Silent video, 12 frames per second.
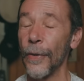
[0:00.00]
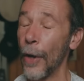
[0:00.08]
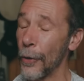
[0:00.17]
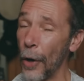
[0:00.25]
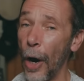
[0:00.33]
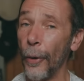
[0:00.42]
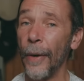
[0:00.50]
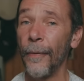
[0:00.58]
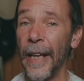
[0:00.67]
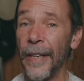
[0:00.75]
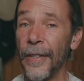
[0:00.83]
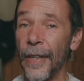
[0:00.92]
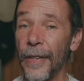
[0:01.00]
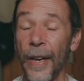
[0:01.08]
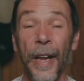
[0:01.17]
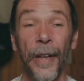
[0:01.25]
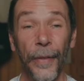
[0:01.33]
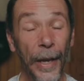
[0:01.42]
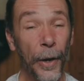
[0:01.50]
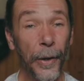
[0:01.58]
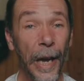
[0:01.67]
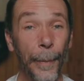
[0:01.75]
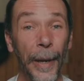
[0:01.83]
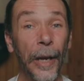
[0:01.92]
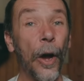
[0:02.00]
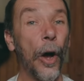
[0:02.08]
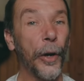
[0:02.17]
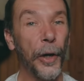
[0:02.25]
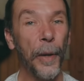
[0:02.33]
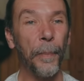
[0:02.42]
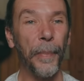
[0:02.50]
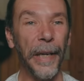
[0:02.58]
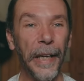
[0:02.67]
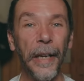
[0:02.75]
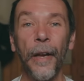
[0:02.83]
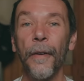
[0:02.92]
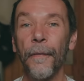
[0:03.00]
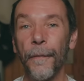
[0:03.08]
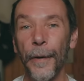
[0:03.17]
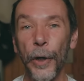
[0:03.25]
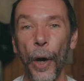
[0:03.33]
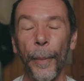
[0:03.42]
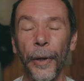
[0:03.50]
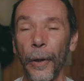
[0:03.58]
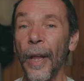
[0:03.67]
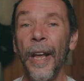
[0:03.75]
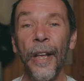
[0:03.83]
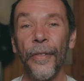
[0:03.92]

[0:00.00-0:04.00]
and those RF lenses that are coming are going to be phenomenal.